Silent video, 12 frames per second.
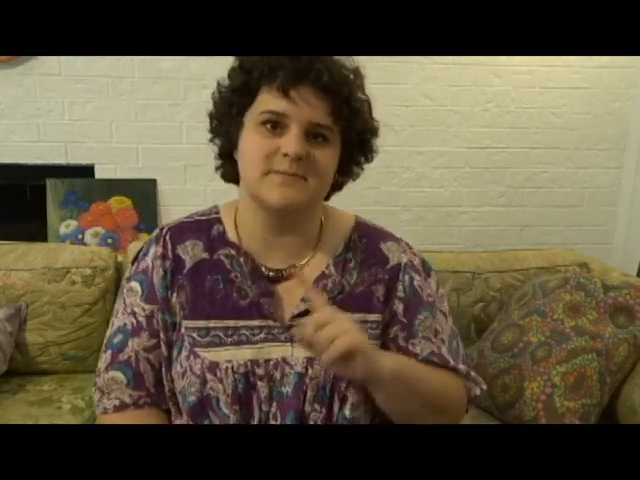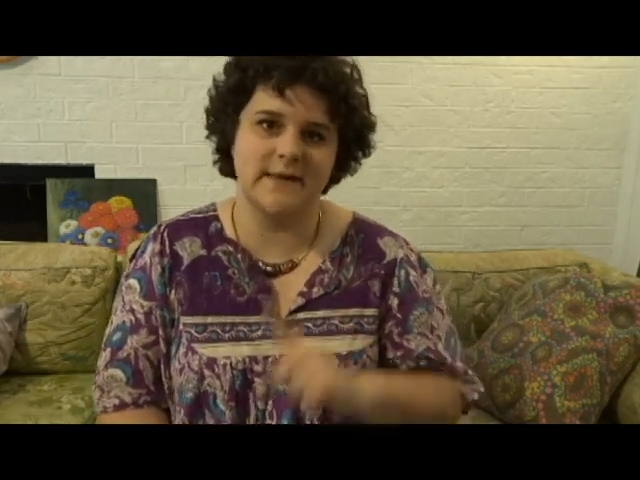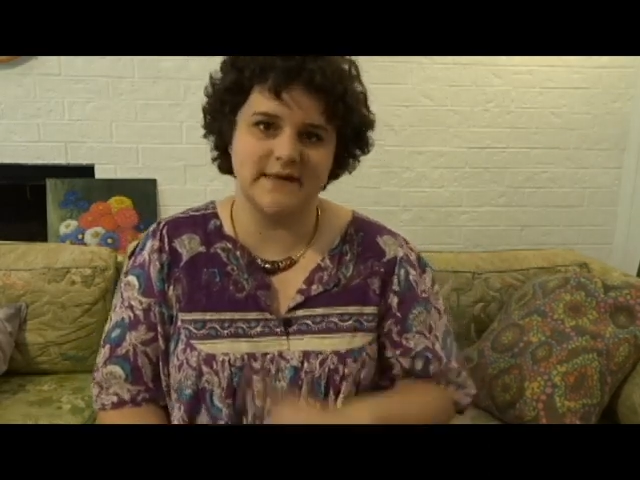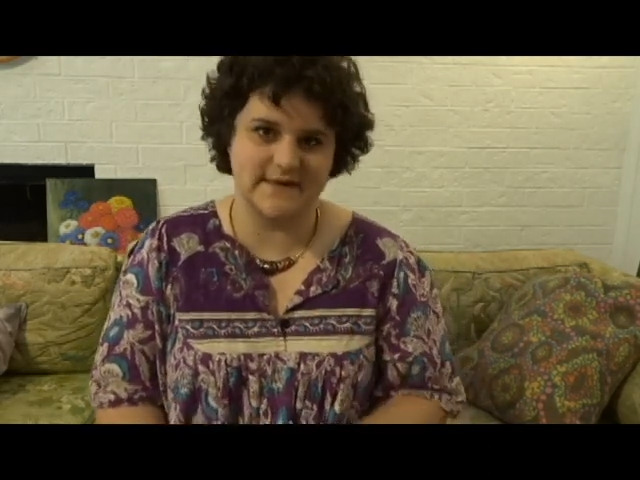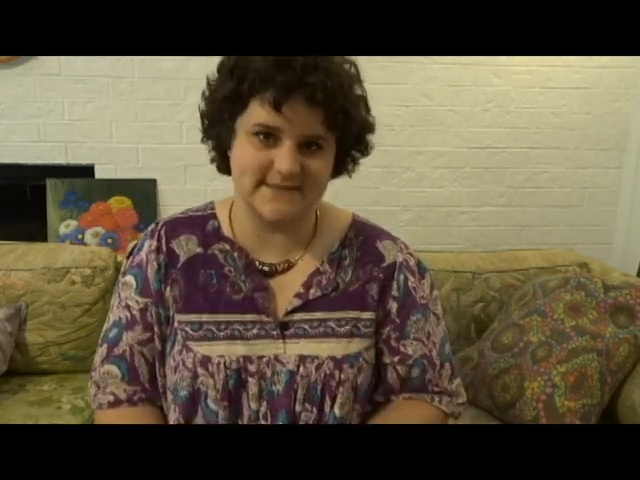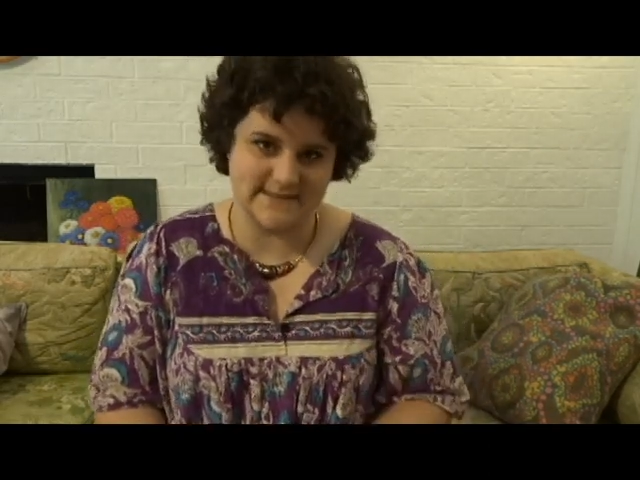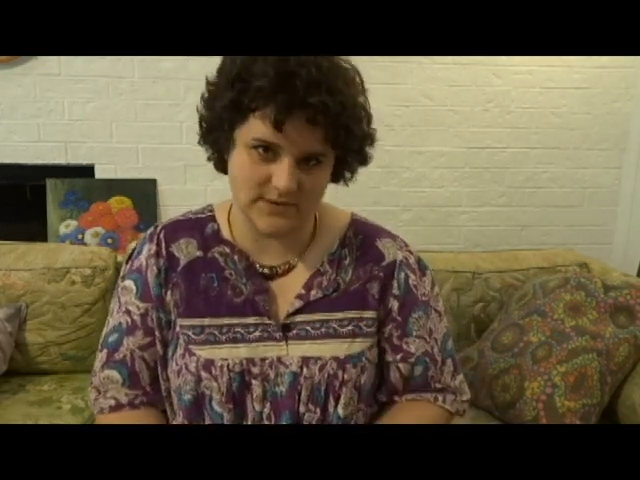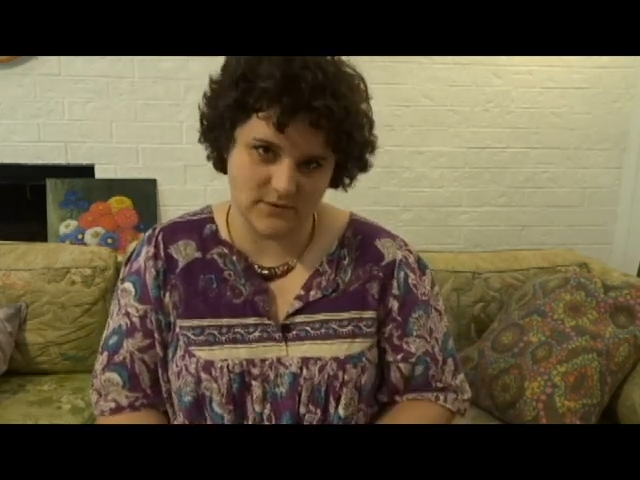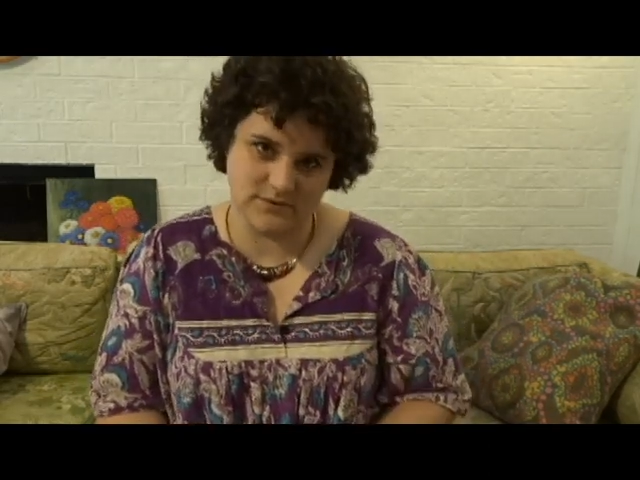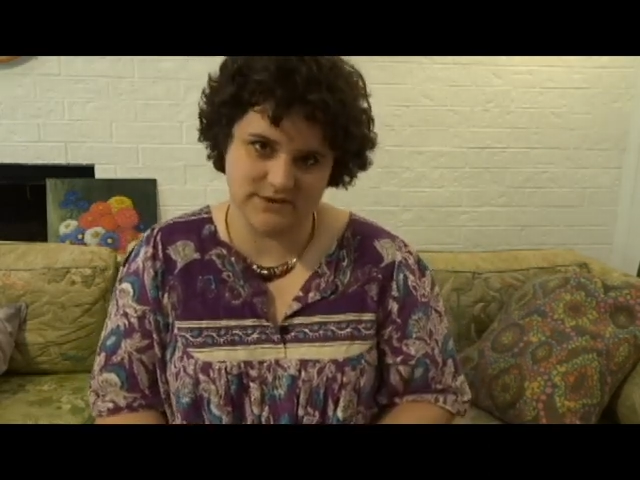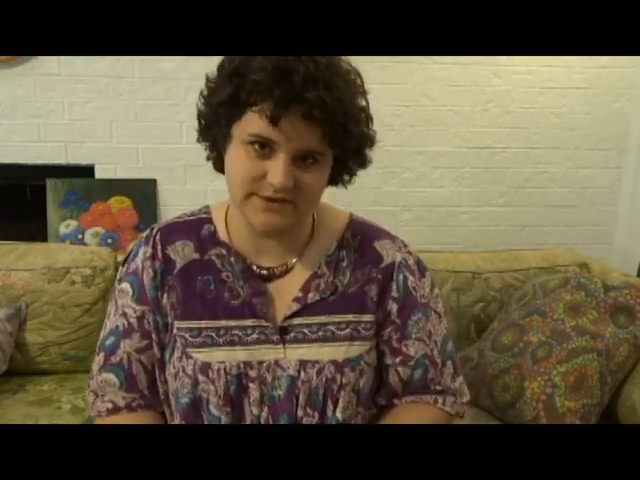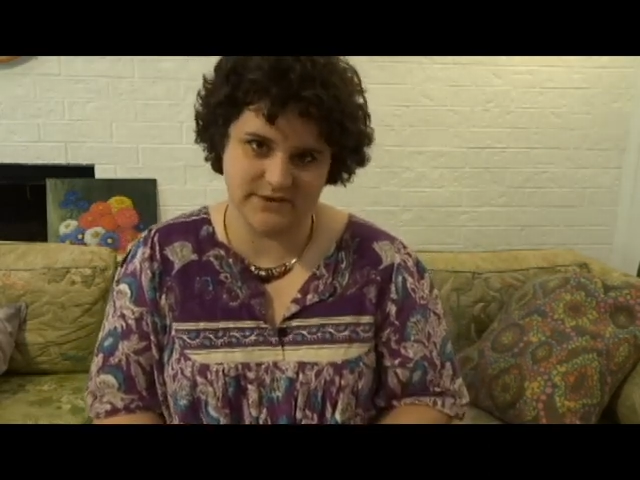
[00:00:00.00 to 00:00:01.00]
but it is an
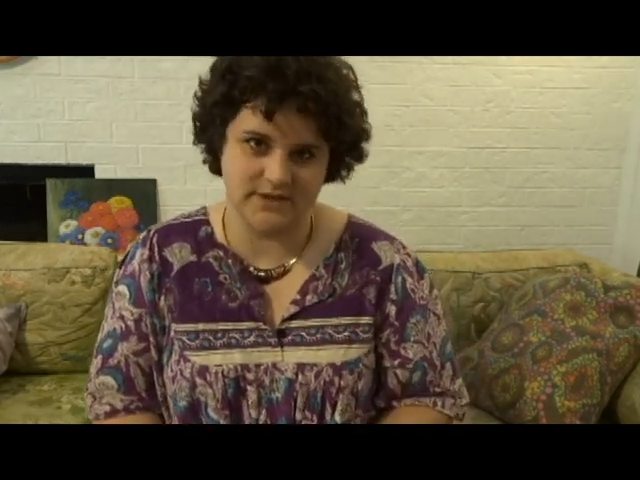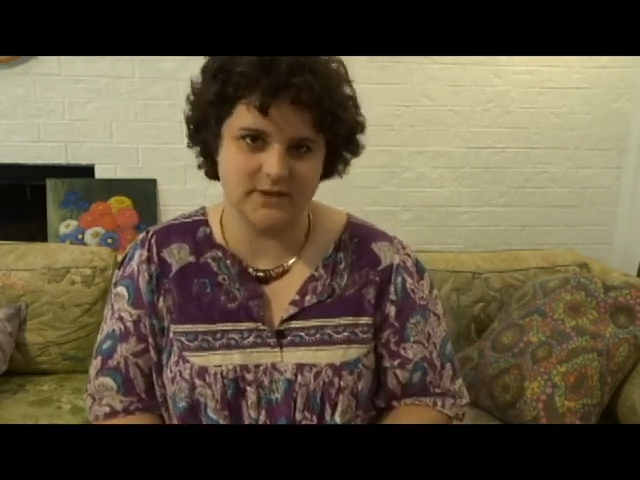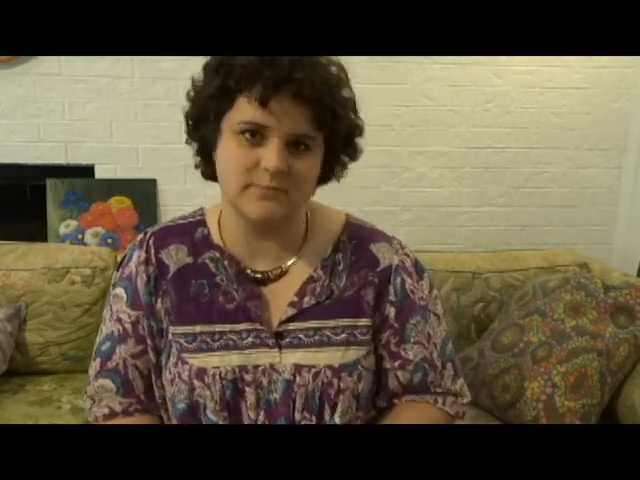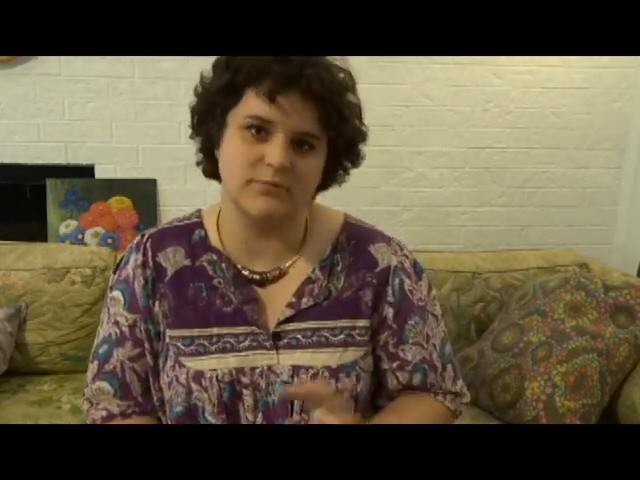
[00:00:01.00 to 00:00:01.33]
older